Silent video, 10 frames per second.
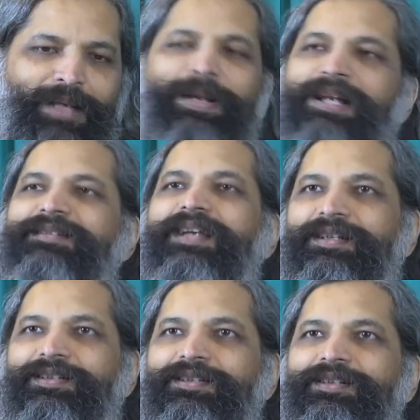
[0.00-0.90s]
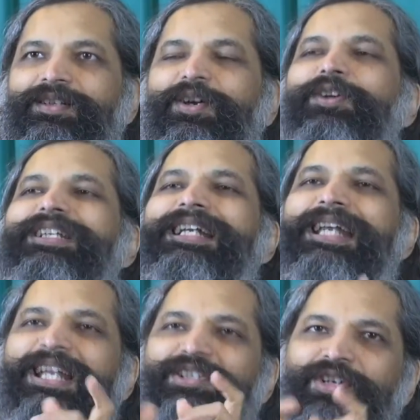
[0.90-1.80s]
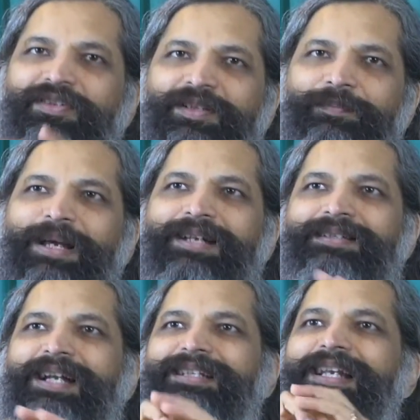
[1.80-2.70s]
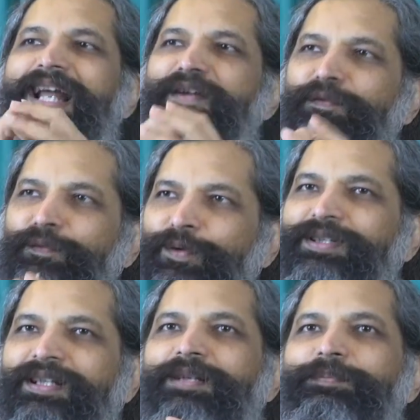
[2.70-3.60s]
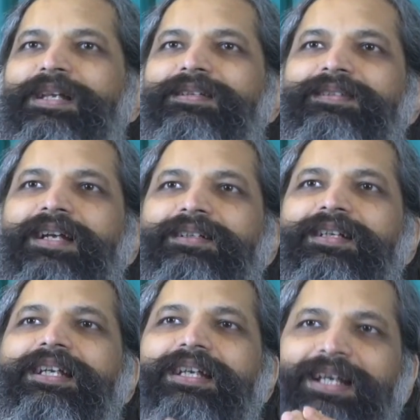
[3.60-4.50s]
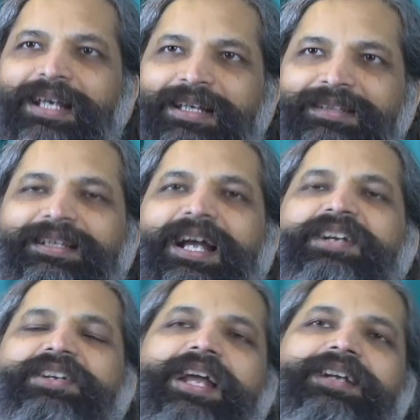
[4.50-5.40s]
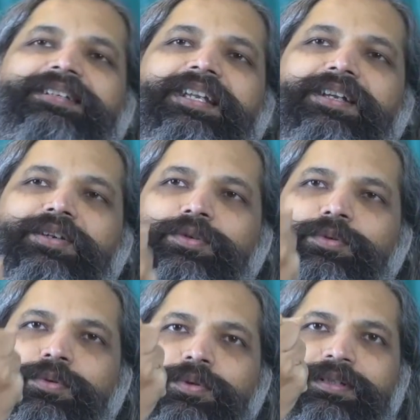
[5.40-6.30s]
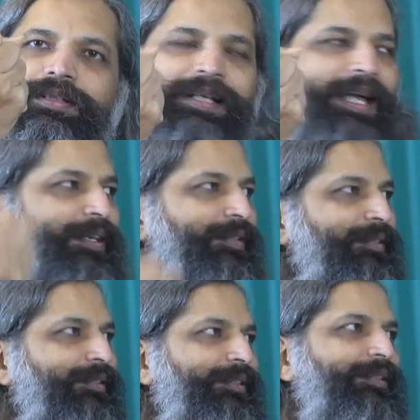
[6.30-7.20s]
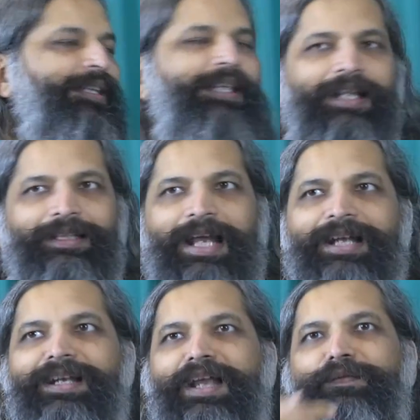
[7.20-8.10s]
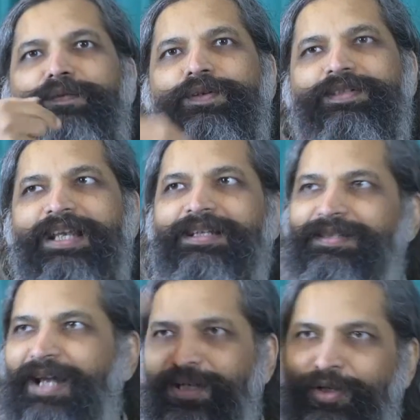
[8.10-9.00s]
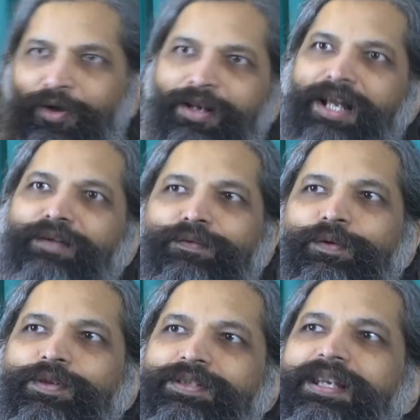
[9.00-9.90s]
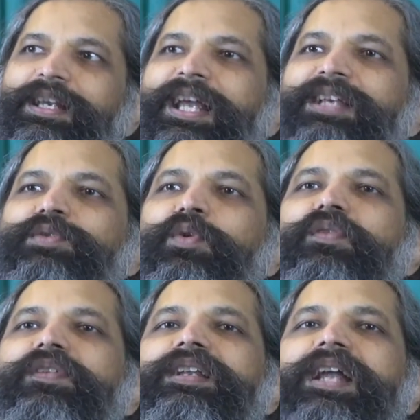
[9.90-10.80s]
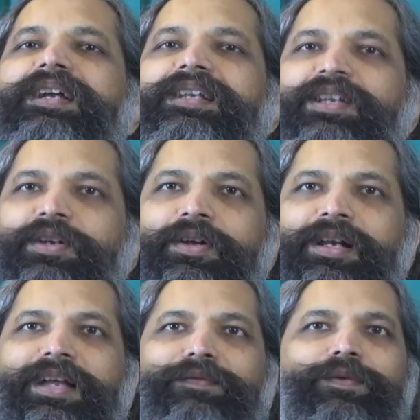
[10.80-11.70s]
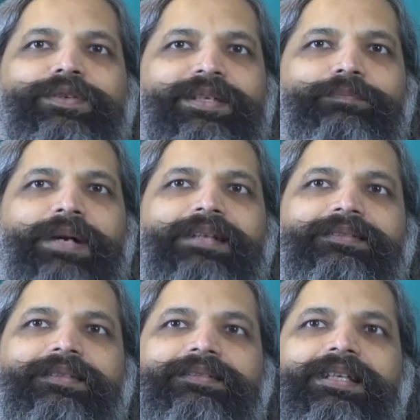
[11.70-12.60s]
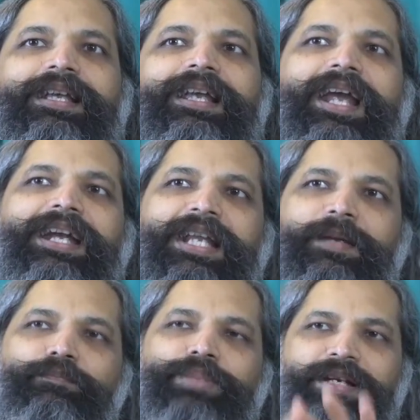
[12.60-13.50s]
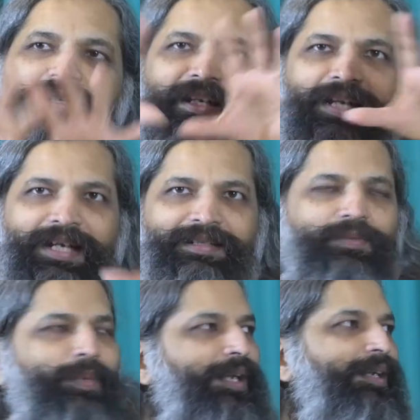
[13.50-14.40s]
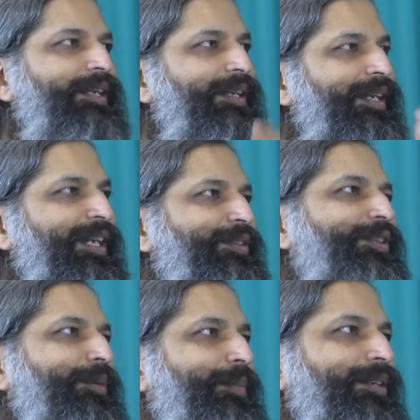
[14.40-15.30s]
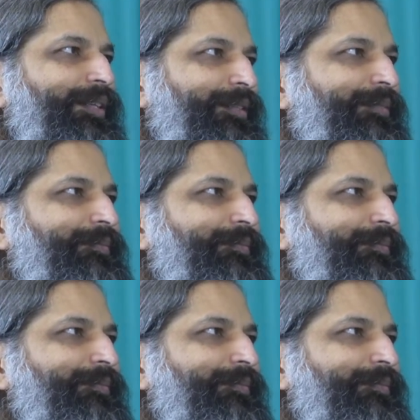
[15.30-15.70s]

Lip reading: parasite, or the nature of the parasite, the life force in the parasite is attracting to the cat. That life force inside your life force is overriding your life force impulses and imprinting its will into your body